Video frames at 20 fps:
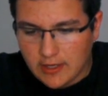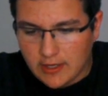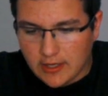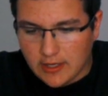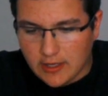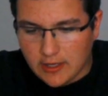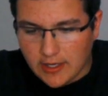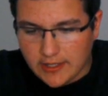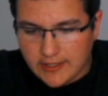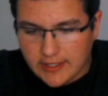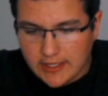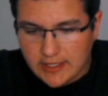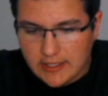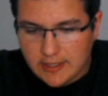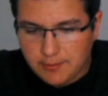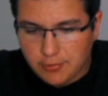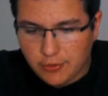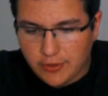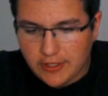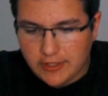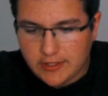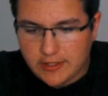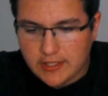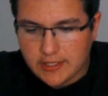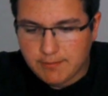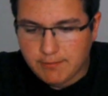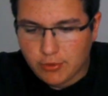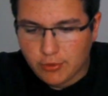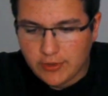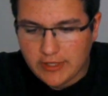I tightened it
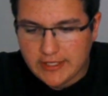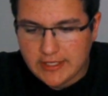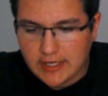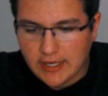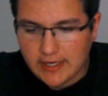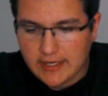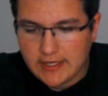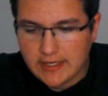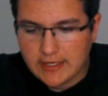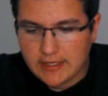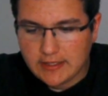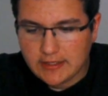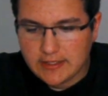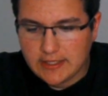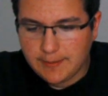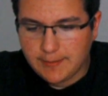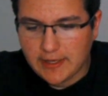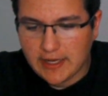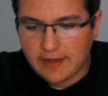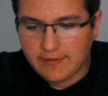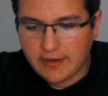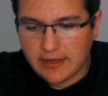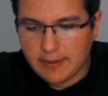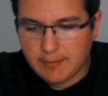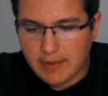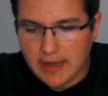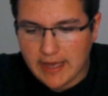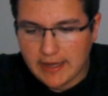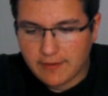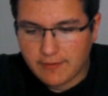pretty tight. It didn't seem to have any
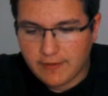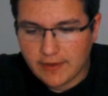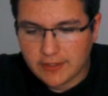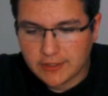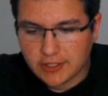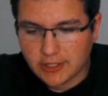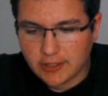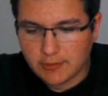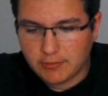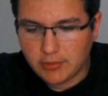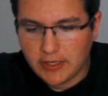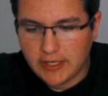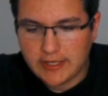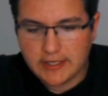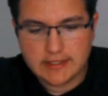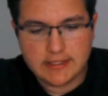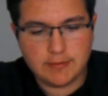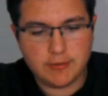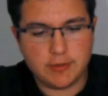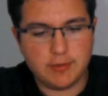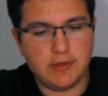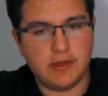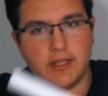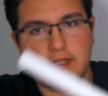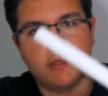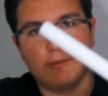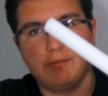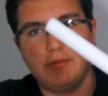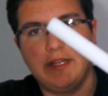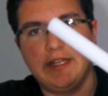bad effects on the blade. It seems to be
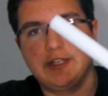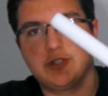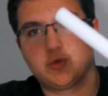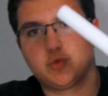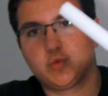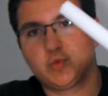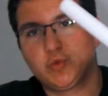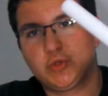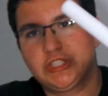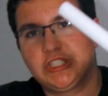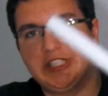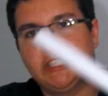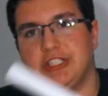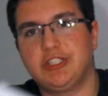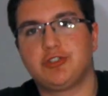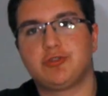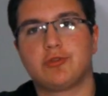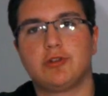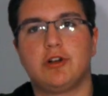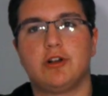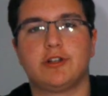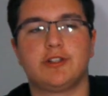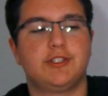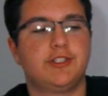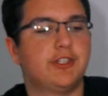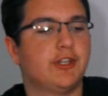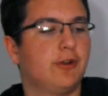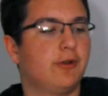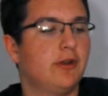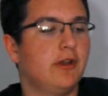like the blade is really strong.
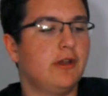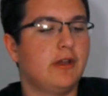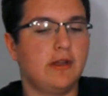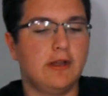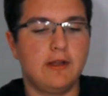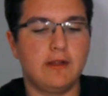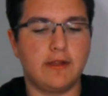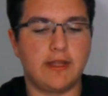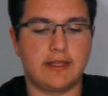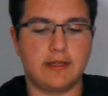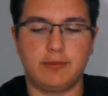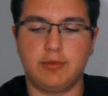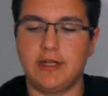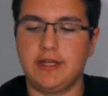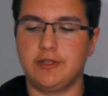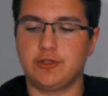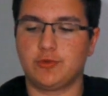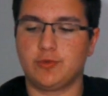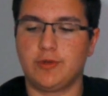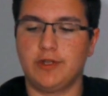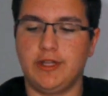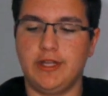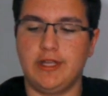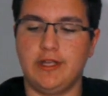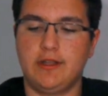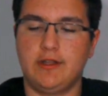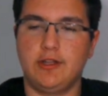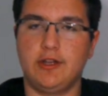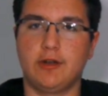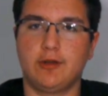So like the blade is
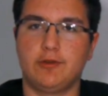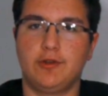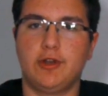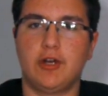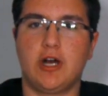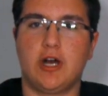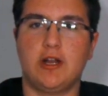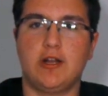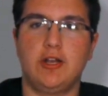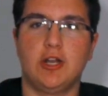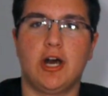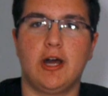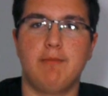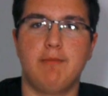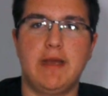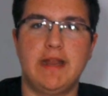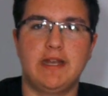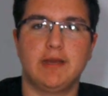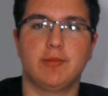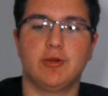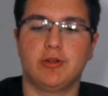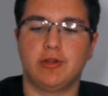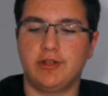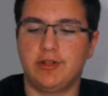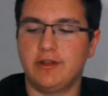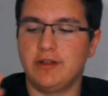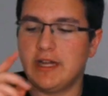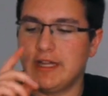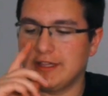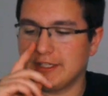really, you know, not bendable
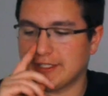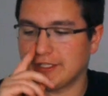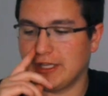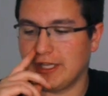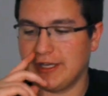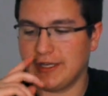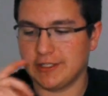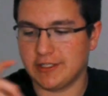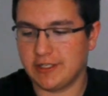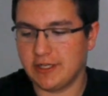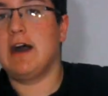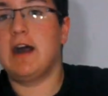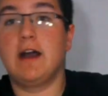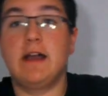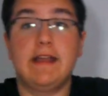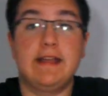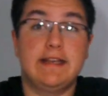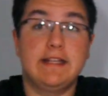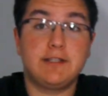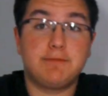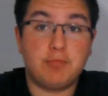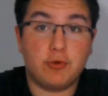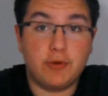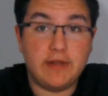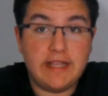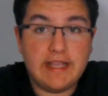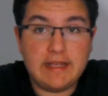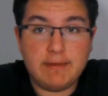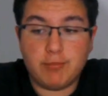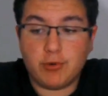in the slightest. It is
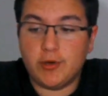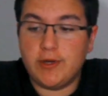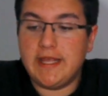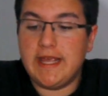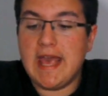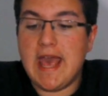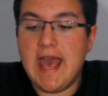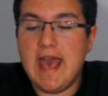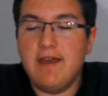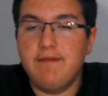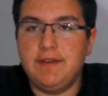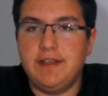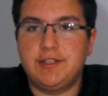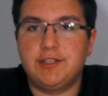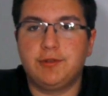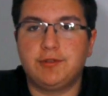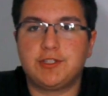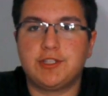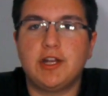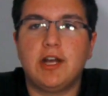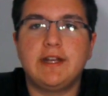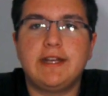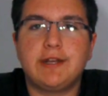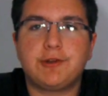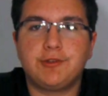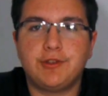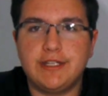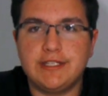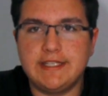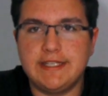pretty heavy, so it's not
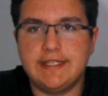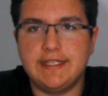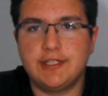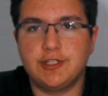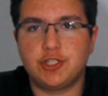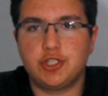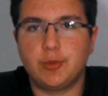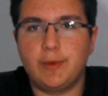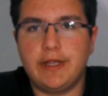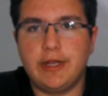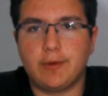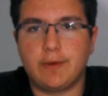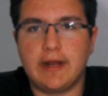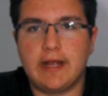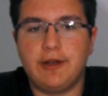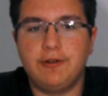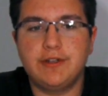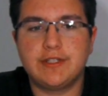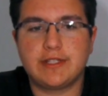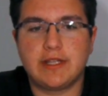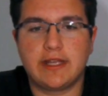nearly as easy to swing around as